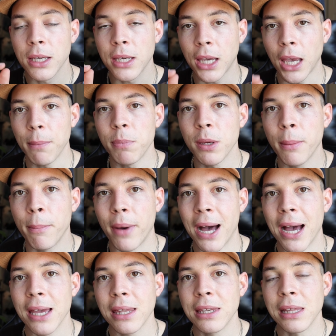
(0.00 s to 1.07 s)
keep in
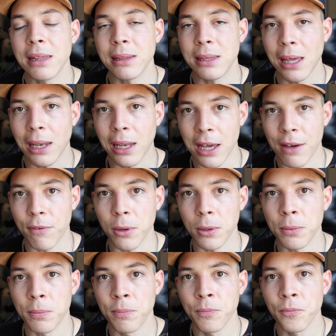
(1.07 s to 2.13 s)
mind the
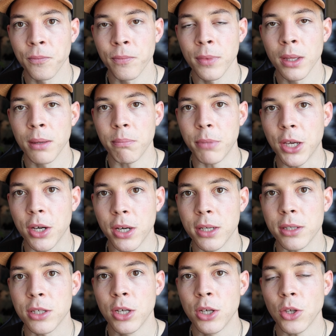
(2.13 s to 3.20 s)
level,
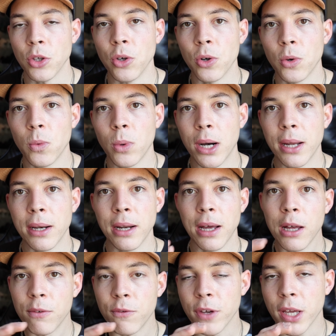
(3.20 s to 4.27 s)
because you don't want
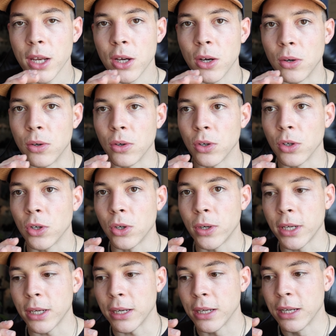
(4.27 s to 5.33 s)
a video
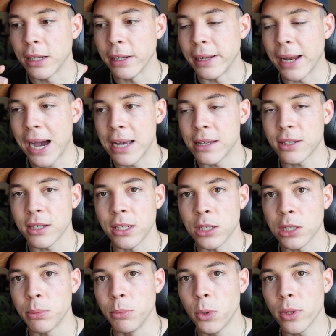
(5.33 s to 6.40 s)
going nice and
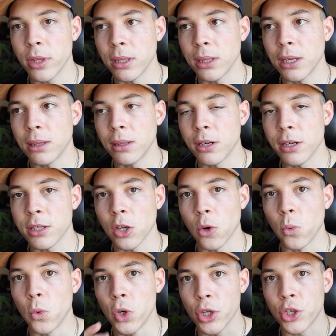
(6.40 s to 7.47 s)
smooth and then there's a
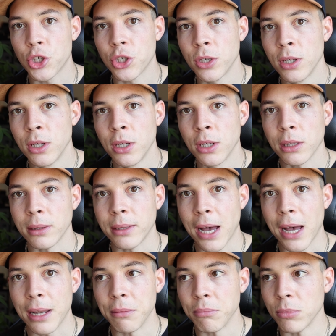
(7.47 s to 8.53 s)
whoosh
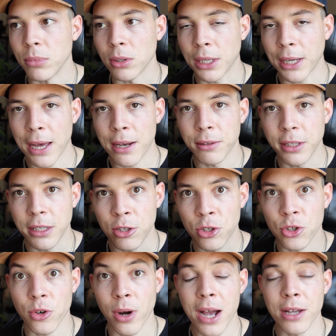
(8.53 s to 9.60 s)
that kind of
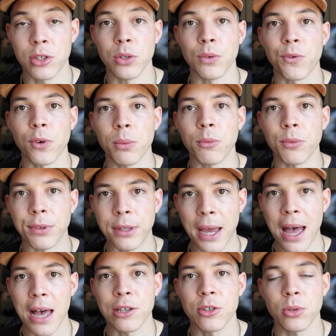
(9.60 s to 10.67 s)
distracts you from the
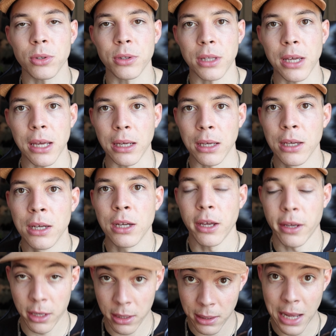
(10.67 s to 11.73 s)
actual thing.
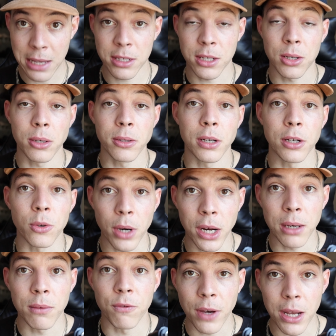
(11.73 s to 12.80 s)
That's another
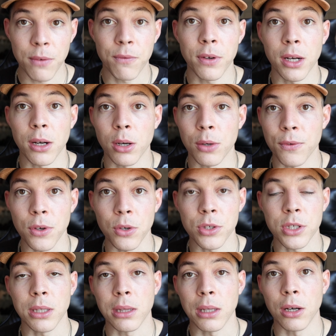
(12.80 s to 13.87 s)
great benefit of
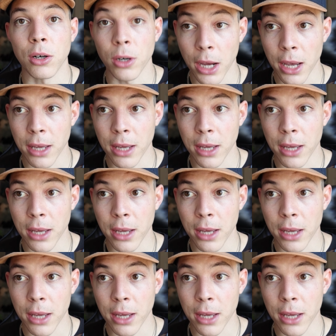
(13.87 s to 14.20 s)
using or